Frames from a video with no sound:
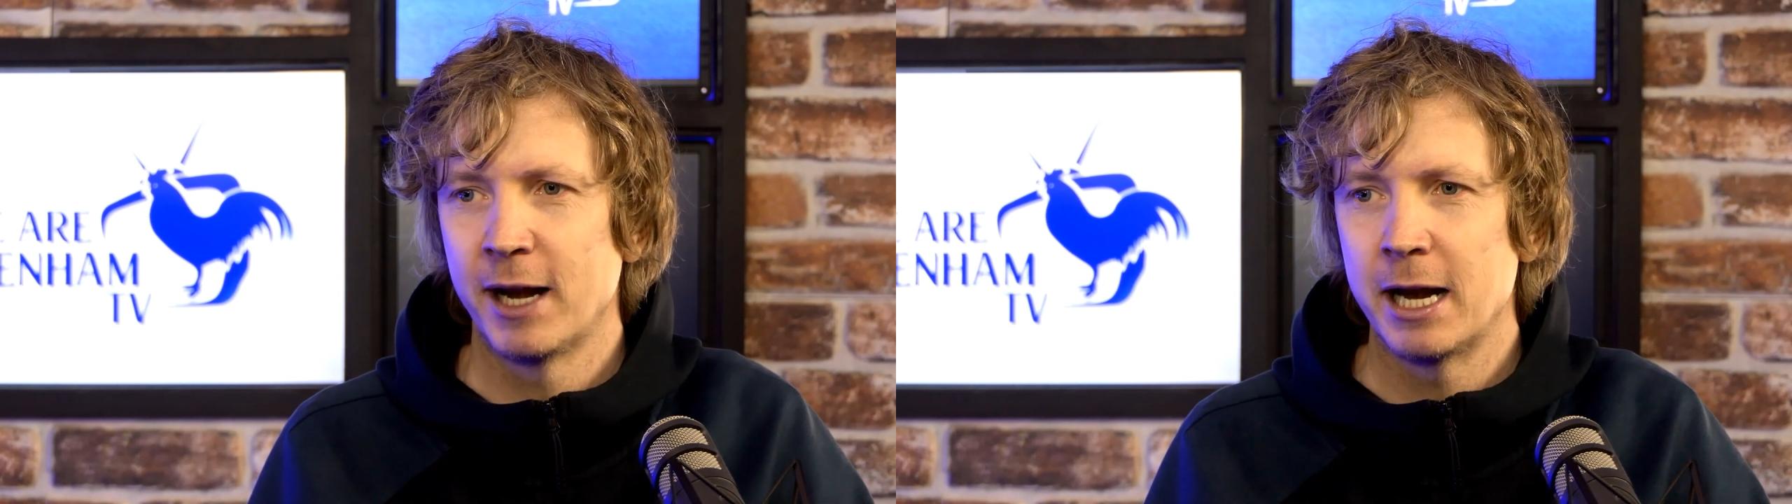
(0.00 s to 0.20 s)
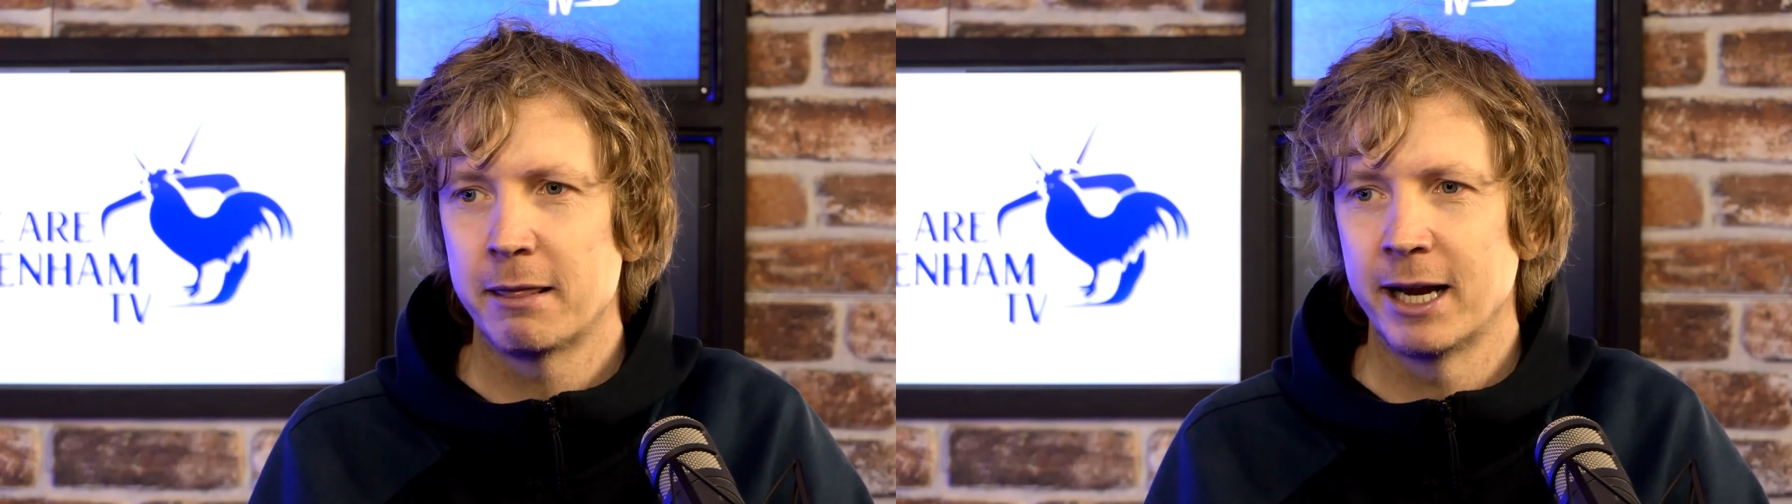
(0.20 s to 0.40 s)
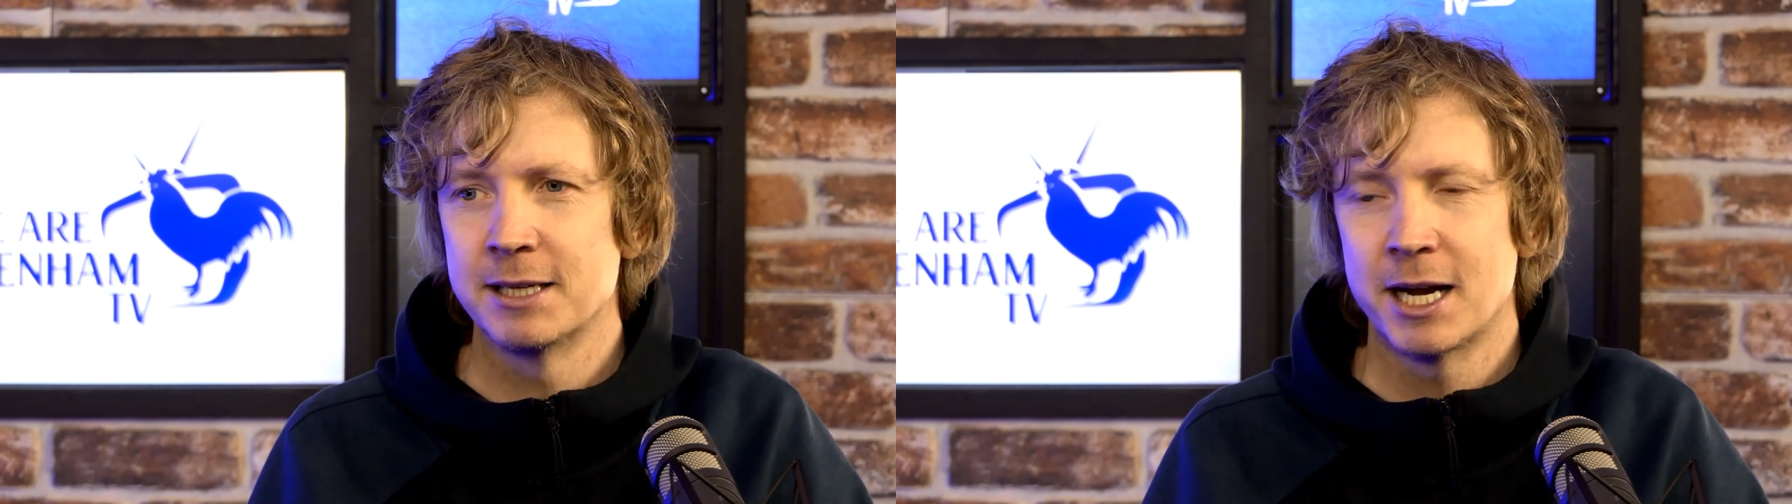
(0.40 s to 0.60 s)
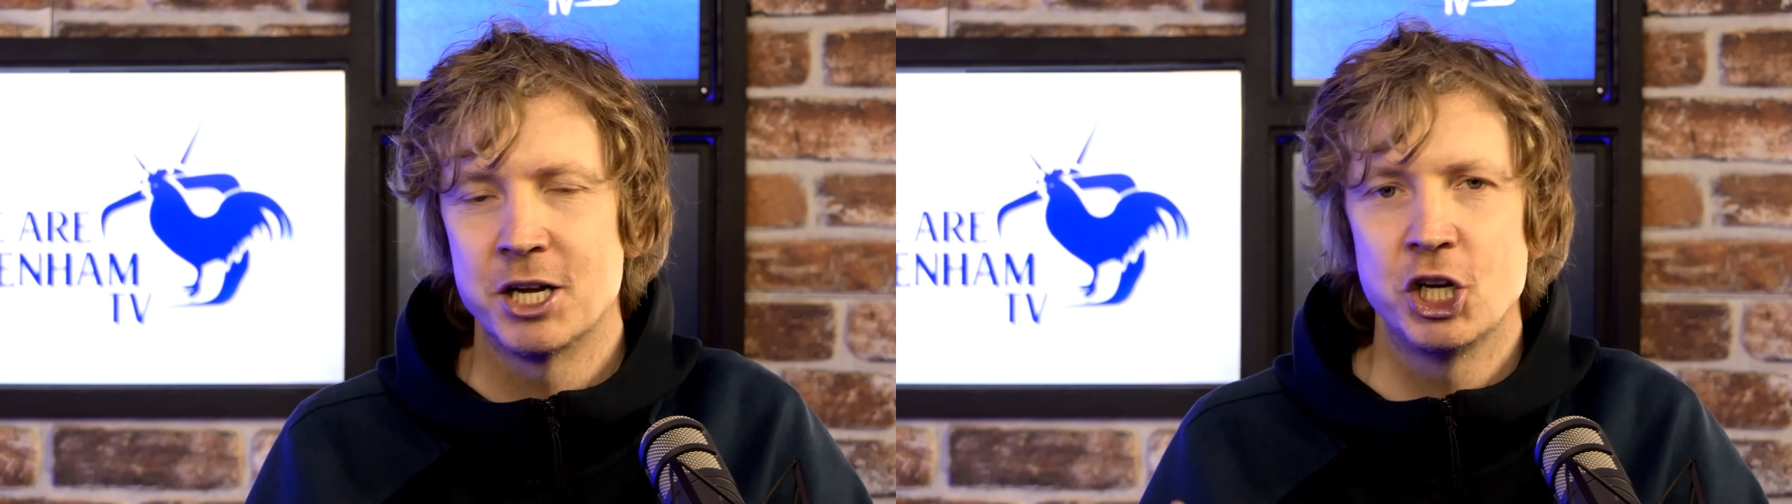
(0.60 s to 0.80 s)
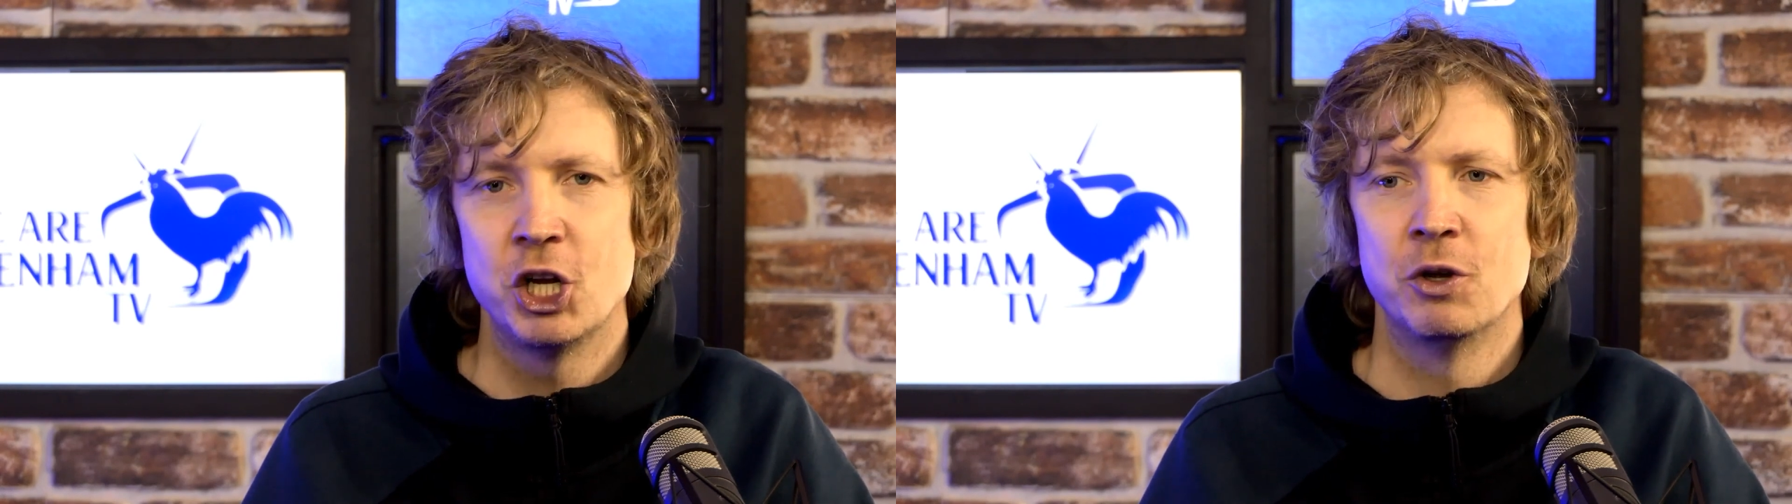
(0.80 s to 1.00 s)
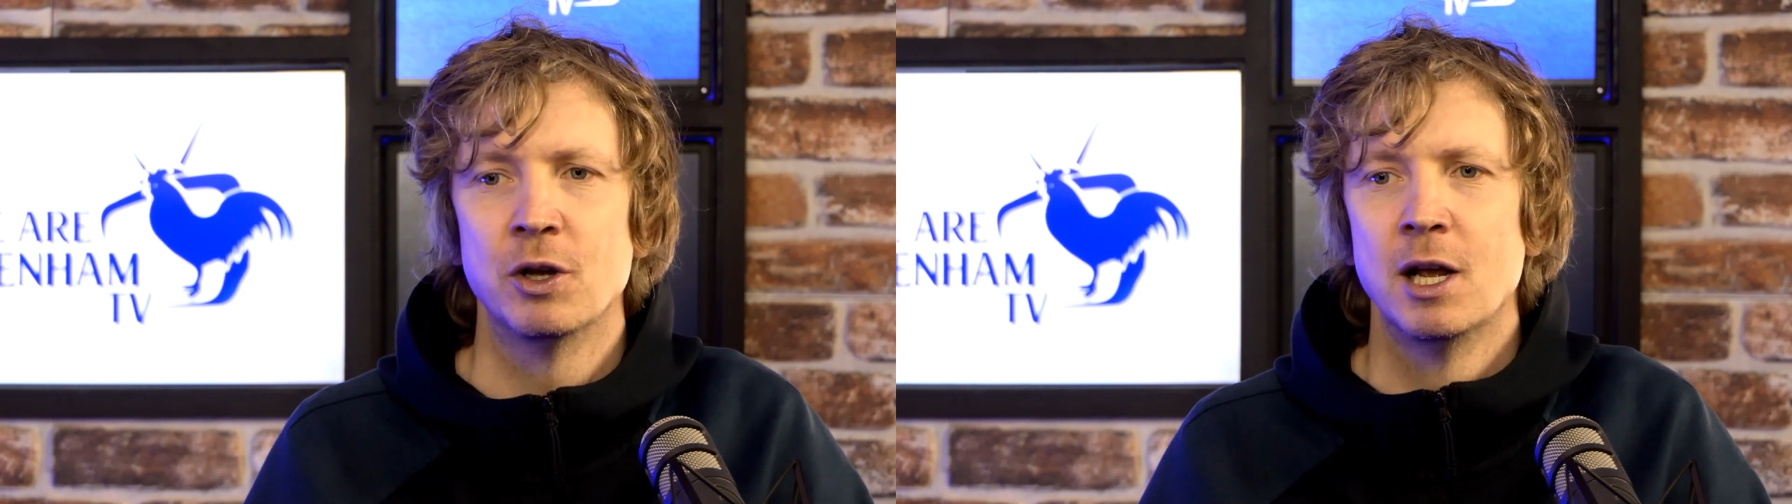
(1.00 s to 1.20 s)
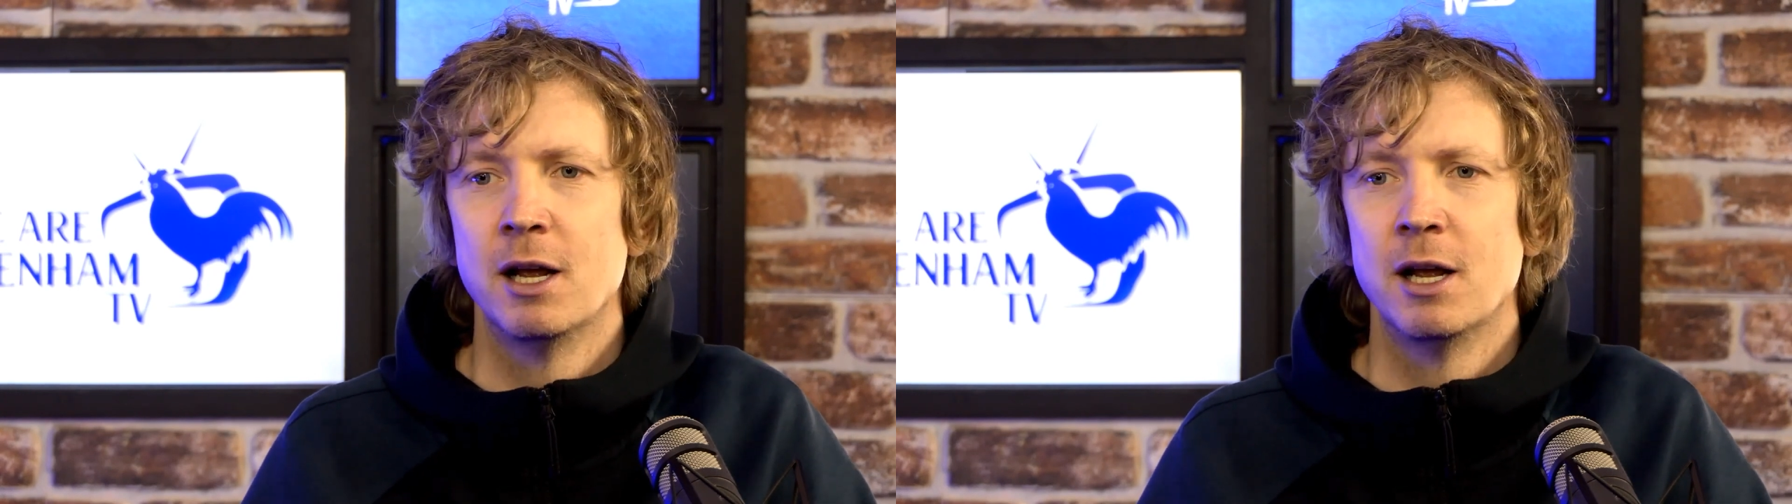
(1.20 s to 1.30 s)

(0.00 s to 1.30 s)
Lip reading: anything is I knew